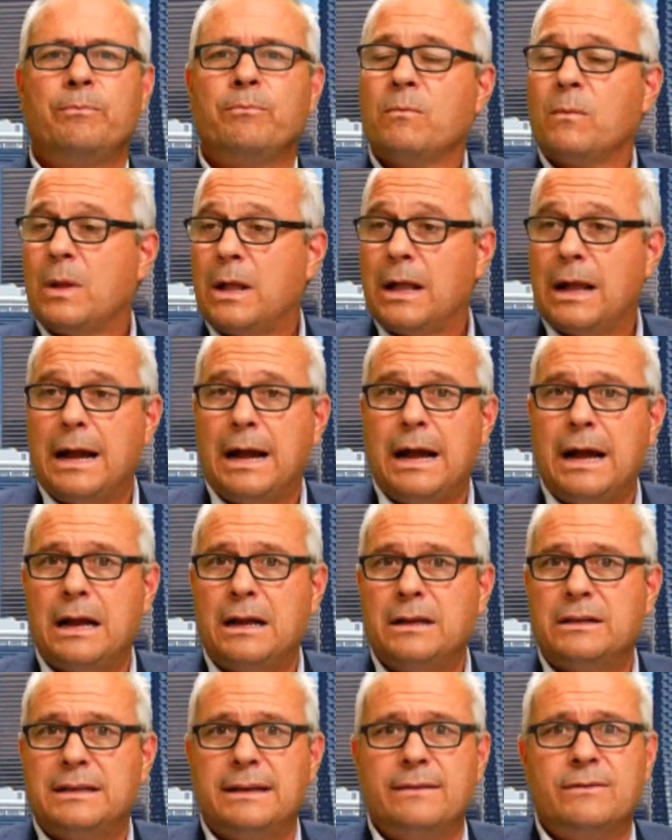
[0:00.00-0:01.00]

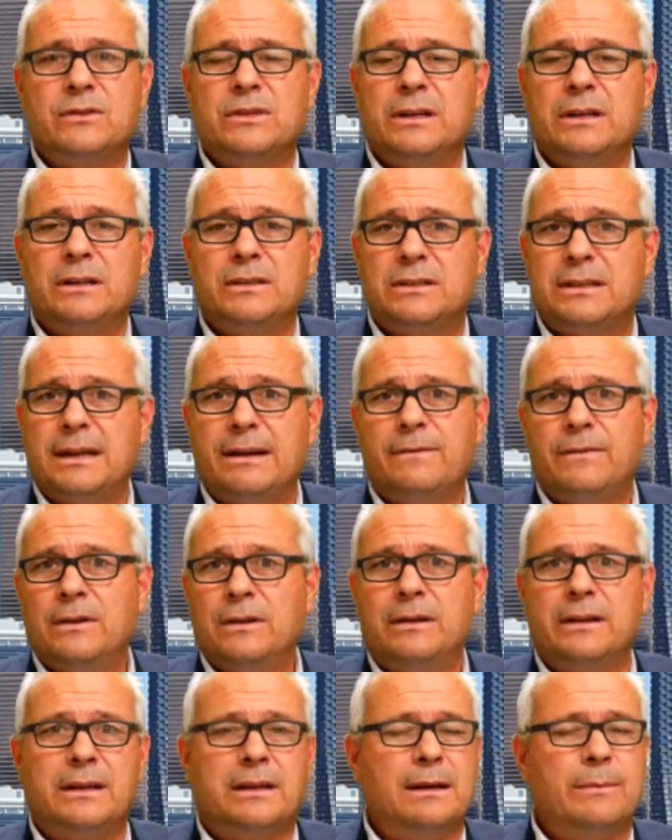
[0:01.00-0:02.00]
Davison is
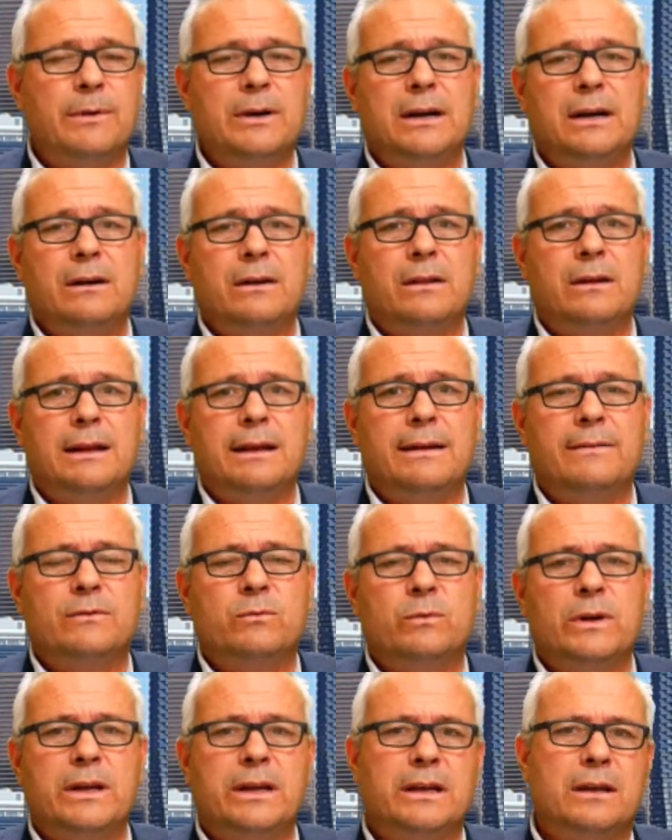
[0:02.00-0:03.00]
definitely coming out of the left
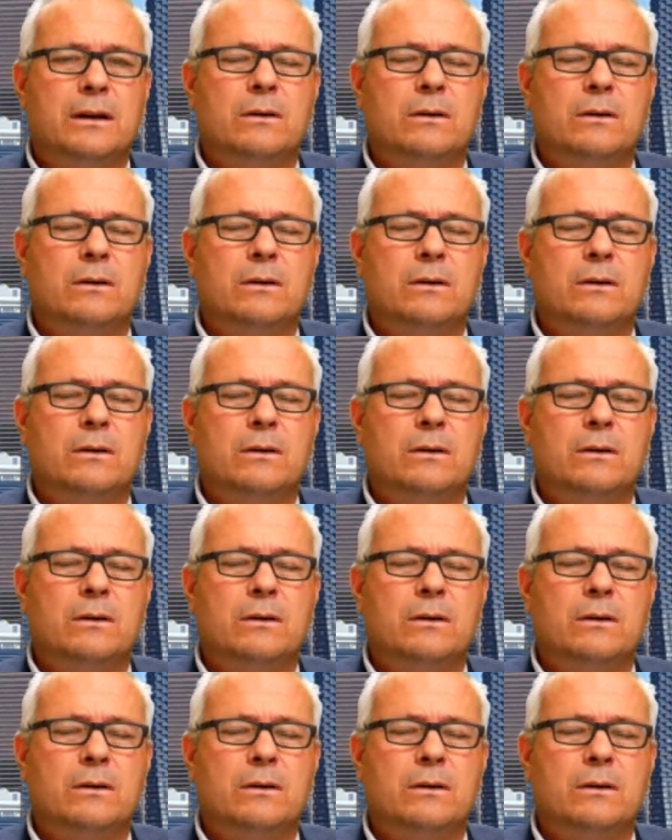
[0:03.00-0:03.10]
wing.